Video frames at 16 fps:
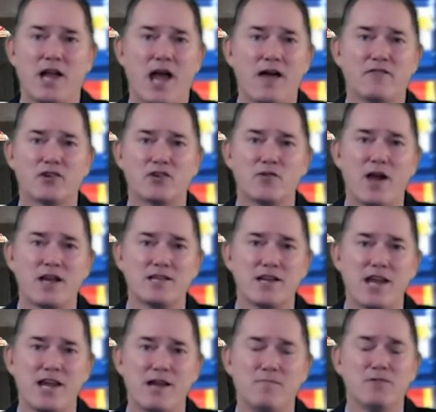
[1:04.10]
a great
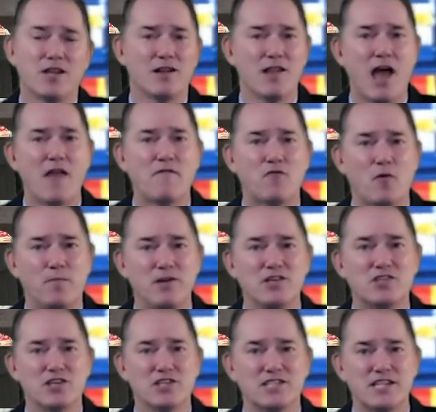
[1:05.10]
name, then life will be
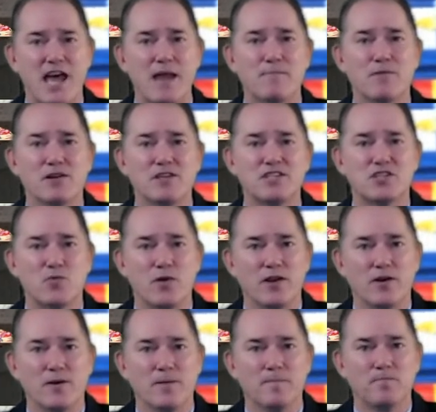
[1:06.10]
just that much
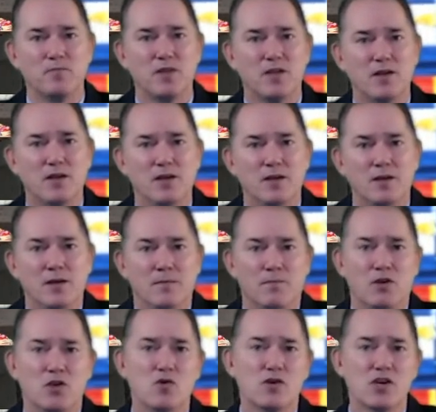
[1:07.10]
sweeter. But
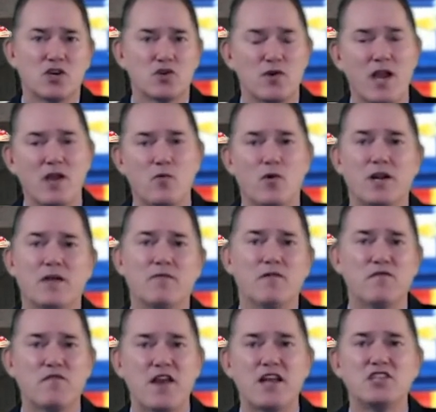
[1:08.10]
you can create whatever
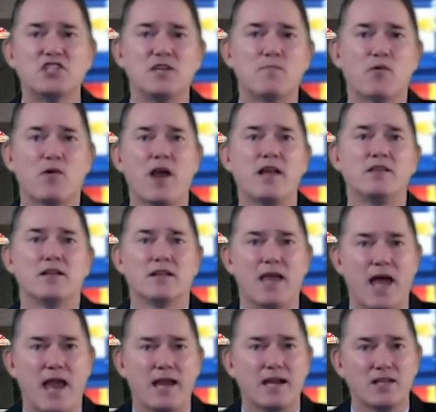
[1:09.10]
fancy brand you
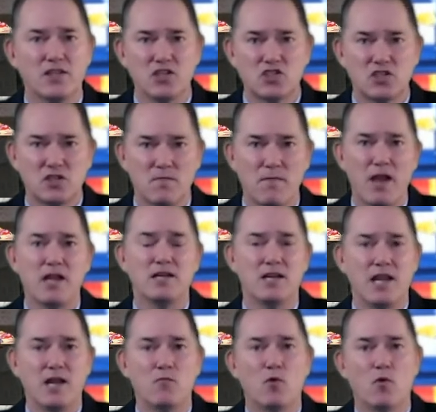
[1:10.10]
like, and this domain
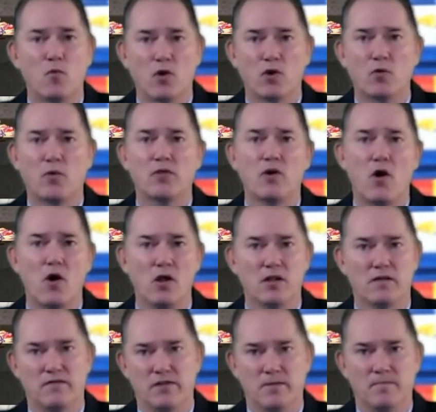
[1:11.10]
name will work with all
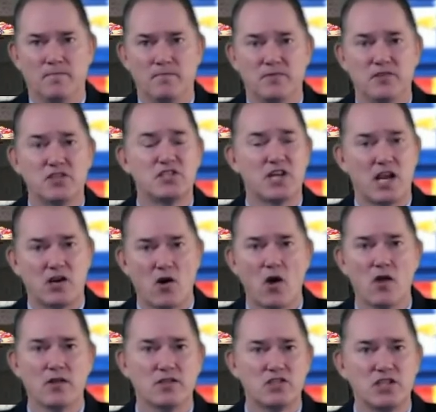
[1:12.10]
of them. The
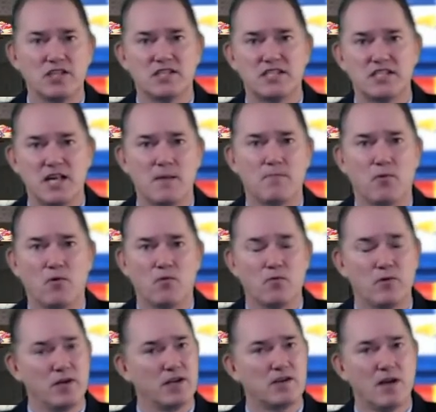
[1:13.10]
psychology is simple. When
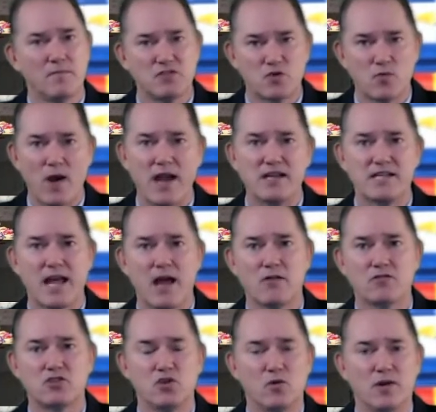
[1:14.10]
it comes right down
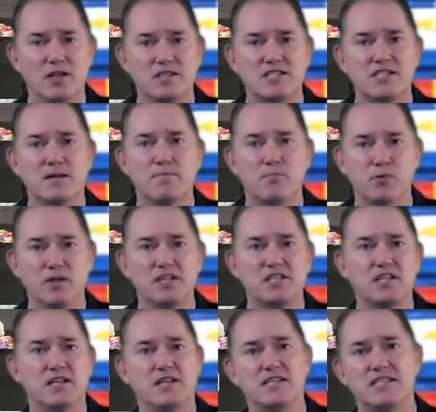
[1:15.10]
to it,
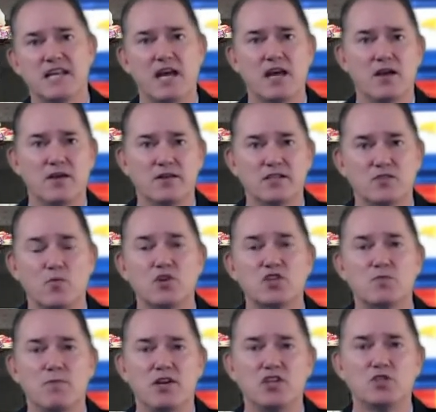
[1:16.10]
simplicity sells, which
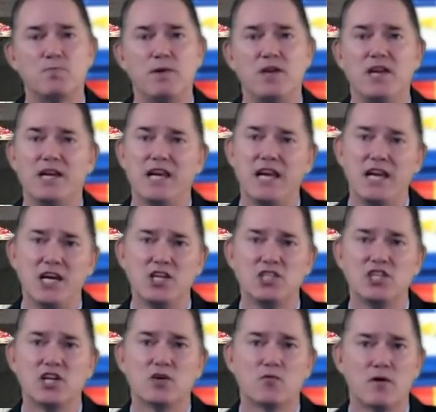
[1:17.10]
means being easy
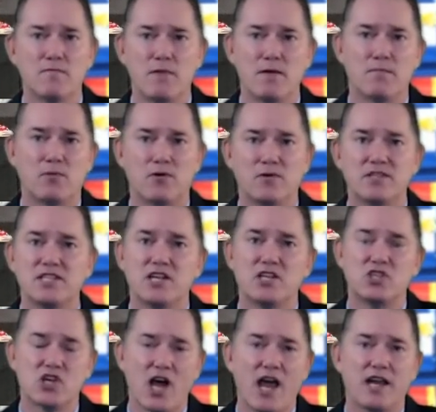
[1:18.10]
to remember is a
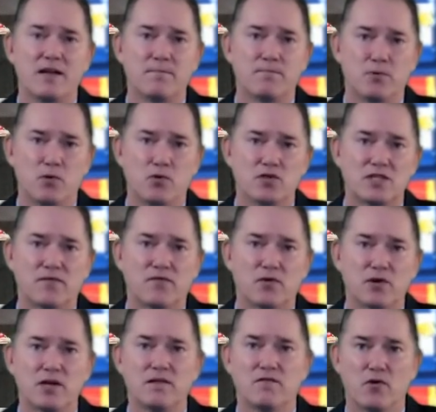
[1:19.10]
giant boost for
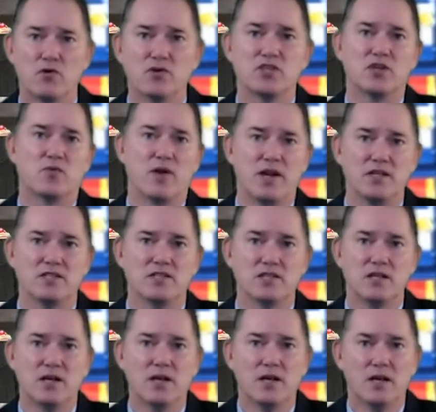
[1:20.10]
conversion rates.
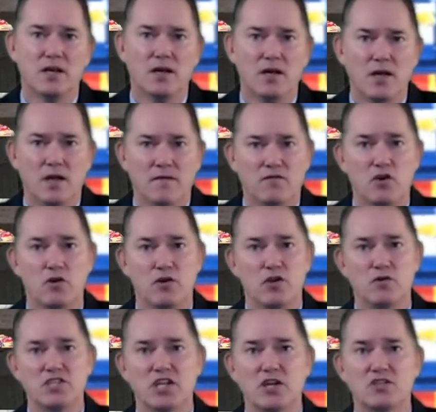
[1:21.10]
If you're
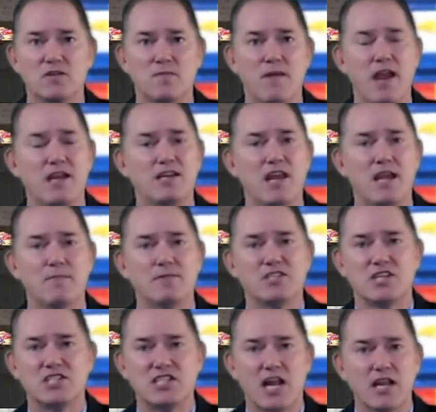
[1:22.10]
using a domain name as a
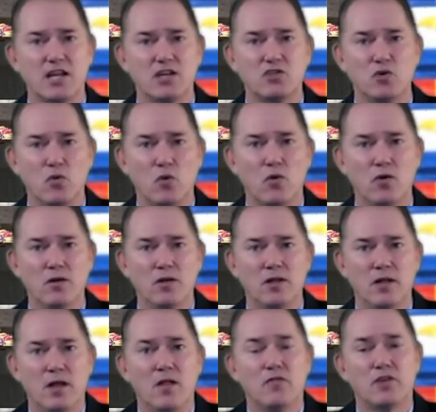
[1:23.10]
selling tool,
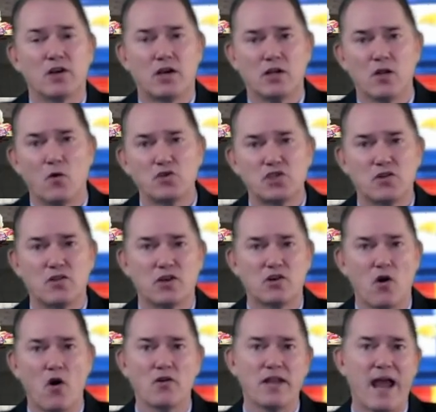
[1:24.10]
the closer the
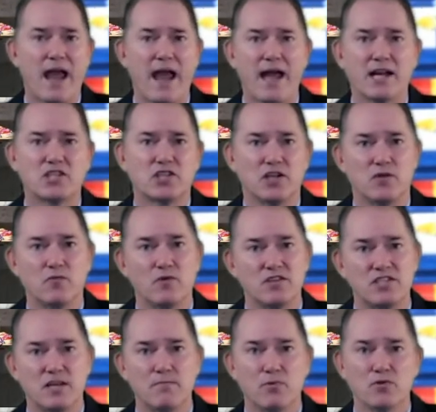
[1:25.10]
call to action
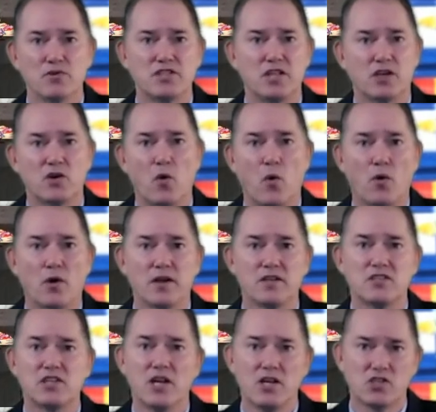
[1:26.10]
resembles the core
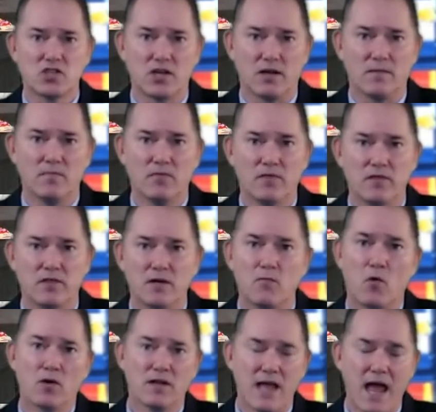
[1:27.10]
intention, the
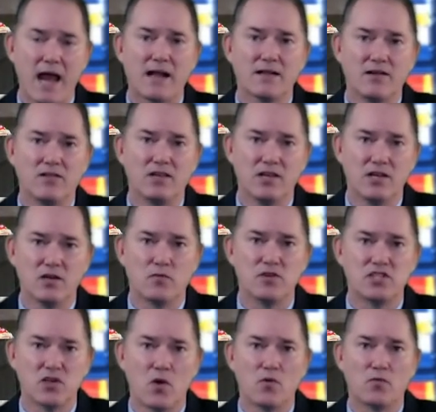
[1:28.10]
more likely the end
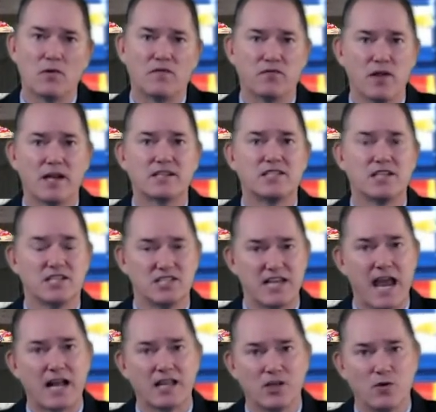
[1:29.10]
result reflects
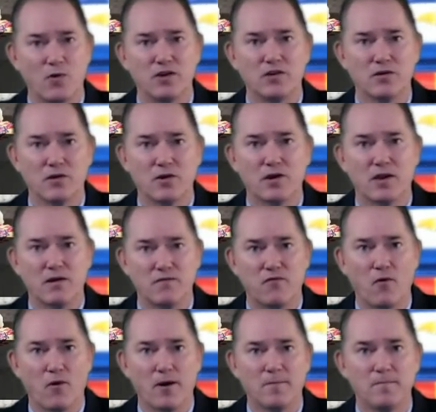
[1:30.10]
exactly what you're looking
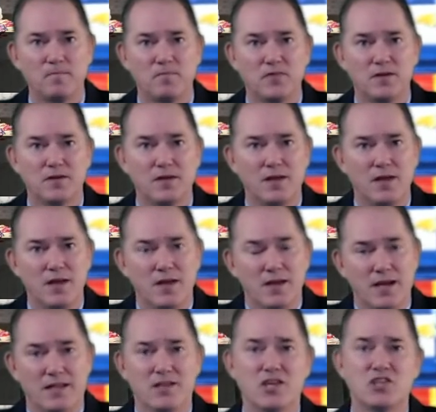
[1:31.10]
for.
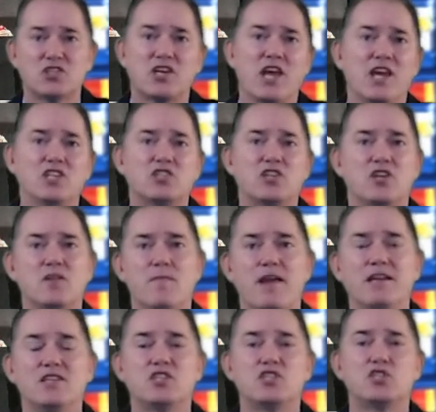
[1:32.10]
In this case, the domain
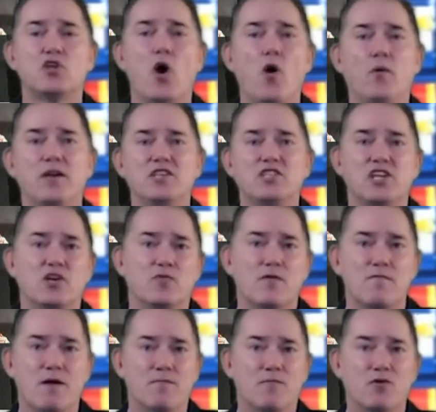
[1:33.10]
is so easy to
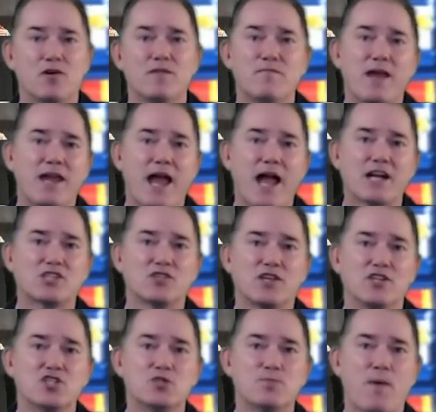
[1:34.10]
remember, it may actually
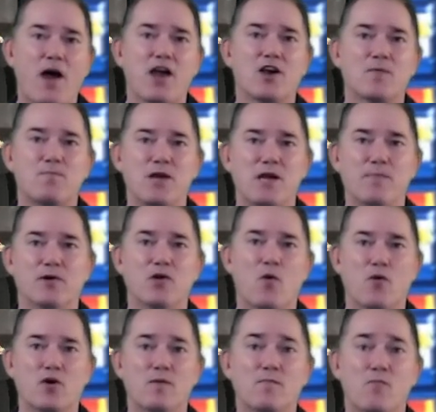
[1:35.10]
inspire people to
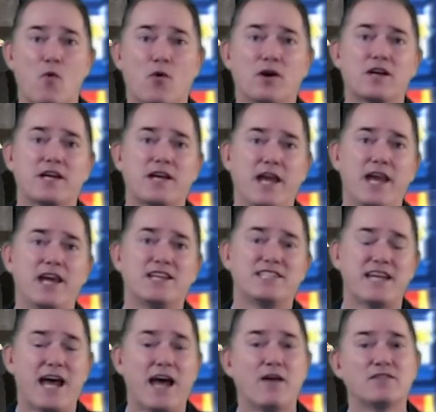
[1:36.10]
order more cakes
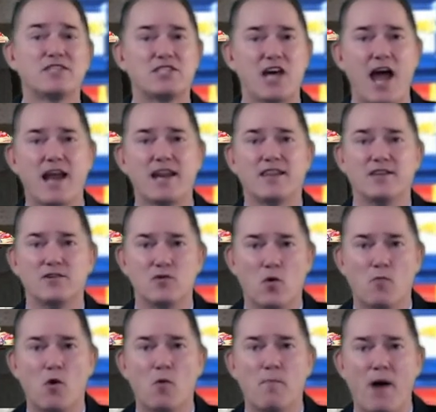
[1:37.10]
outside of their
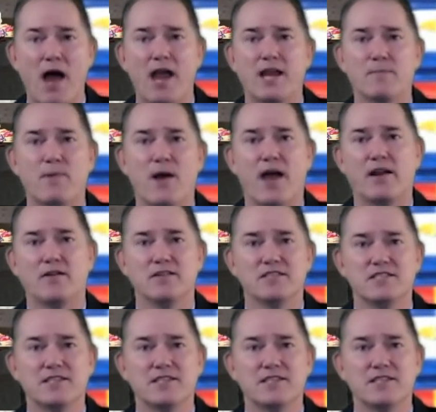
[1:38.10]
normal buying patterns.